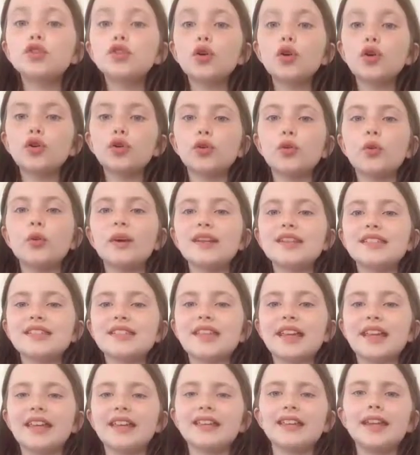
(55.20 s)
not know,
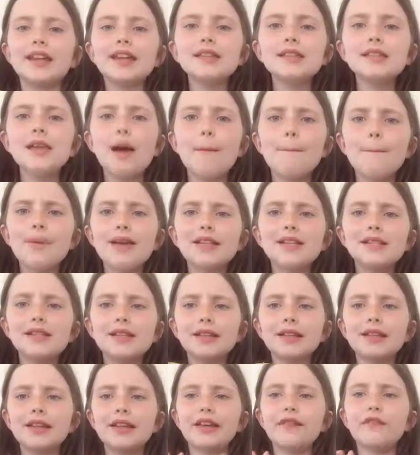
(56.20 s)
it's like this
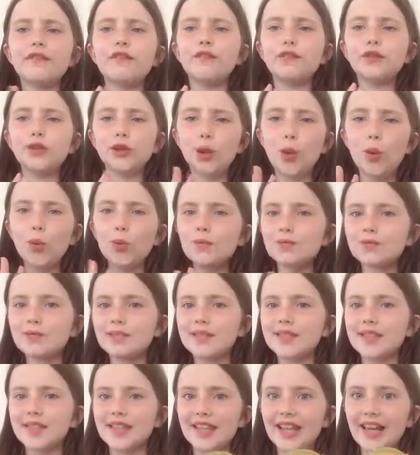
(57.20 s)
basically foam
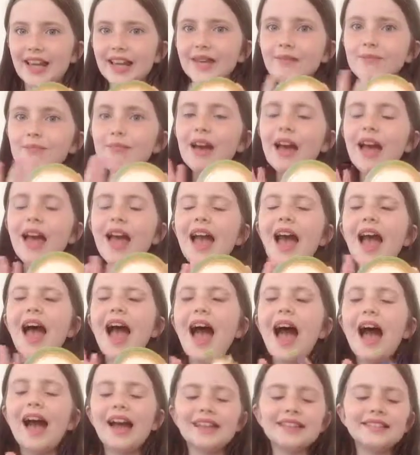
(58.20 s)
slime
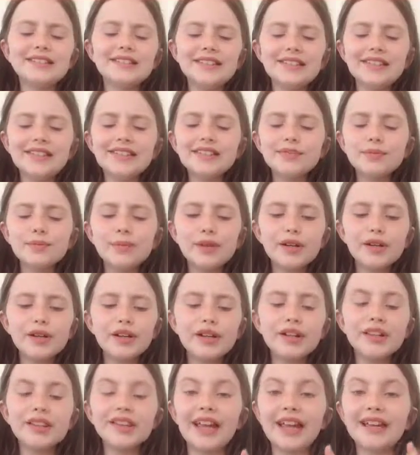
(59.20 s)
and these were
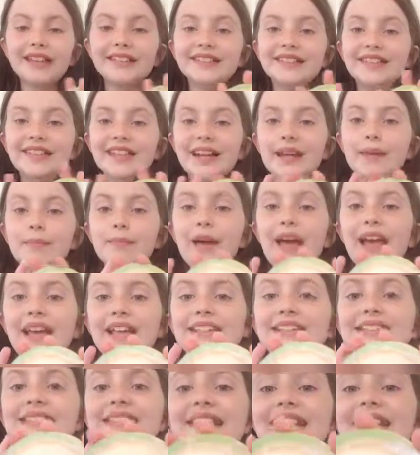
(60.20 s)
99
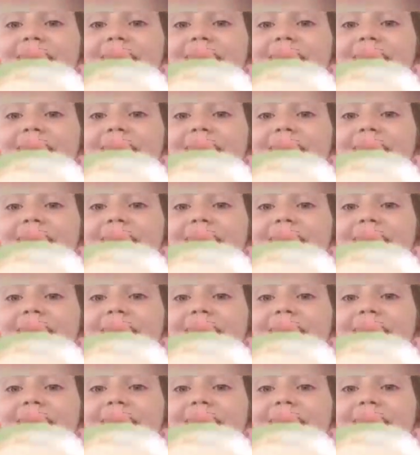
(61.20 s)
pence